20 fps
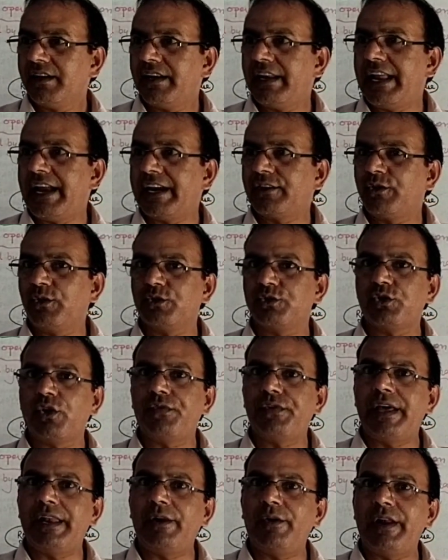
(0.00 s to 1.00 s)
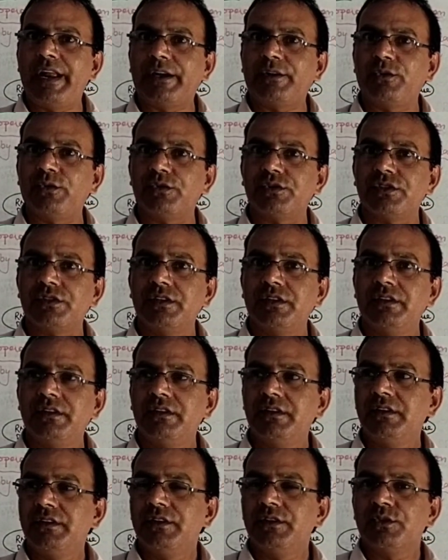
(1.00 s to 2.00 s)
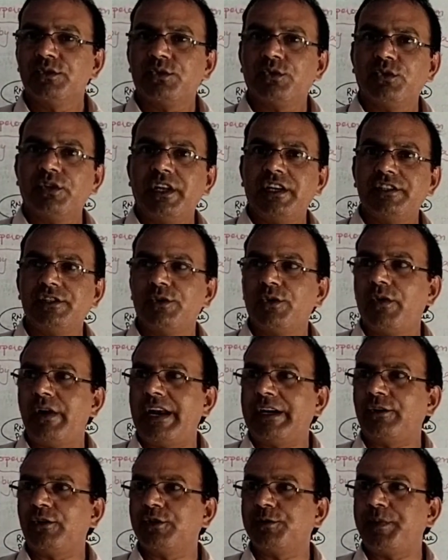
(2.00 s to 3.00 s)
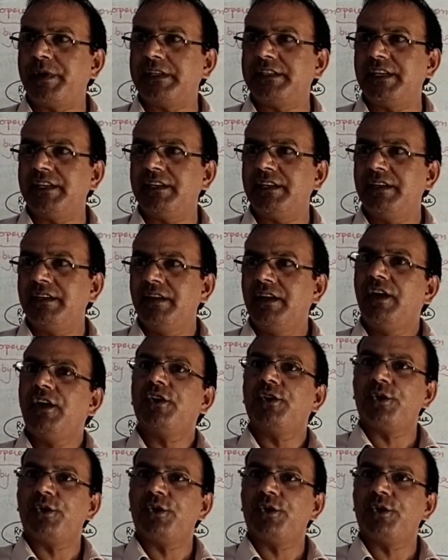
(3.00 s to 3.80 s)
lactose of allolactose. So there is no lactose present.